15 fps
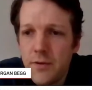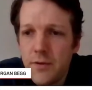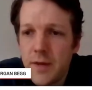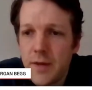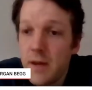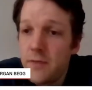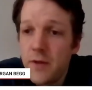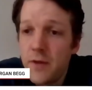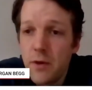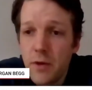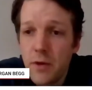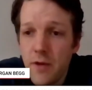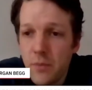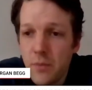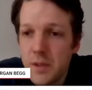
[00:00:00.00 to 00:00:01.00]
say,
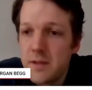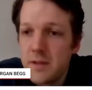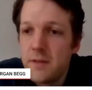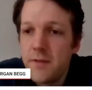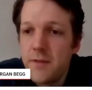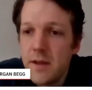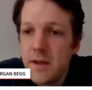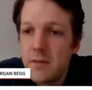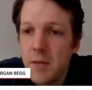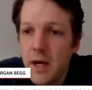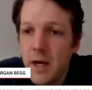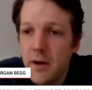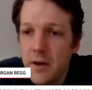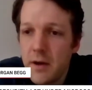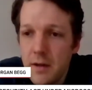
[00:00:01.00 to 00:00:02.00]
federal government's defence
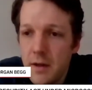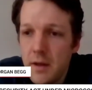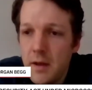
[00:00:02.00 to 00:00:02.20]
power.